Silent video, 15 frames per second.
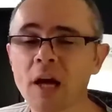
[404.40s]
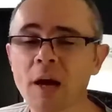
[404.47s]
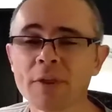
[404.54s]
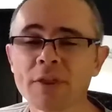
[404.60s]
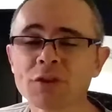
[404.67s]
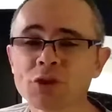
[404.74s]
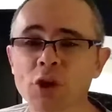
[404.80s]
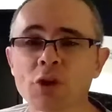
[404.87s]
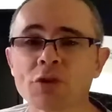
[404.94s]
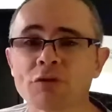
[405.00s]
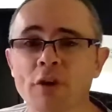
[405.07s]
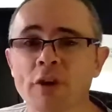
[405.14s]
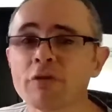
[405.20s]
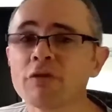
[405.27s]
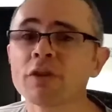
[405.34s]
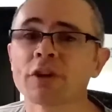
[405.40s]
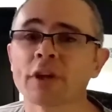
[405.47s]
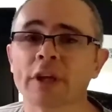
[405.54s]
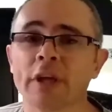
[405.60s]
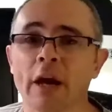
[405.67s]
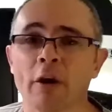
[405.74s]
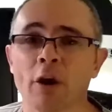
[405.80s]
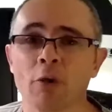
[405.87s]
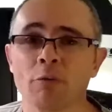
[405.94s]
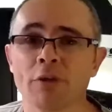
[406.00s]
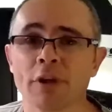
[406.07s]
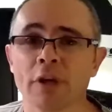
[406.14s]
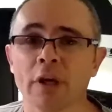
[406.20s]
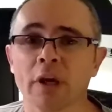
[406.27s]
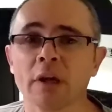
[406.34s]
This goes for everything in our home
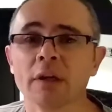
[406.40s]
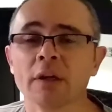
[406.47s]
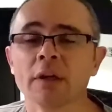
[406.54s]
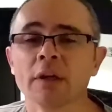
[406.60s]
theatre.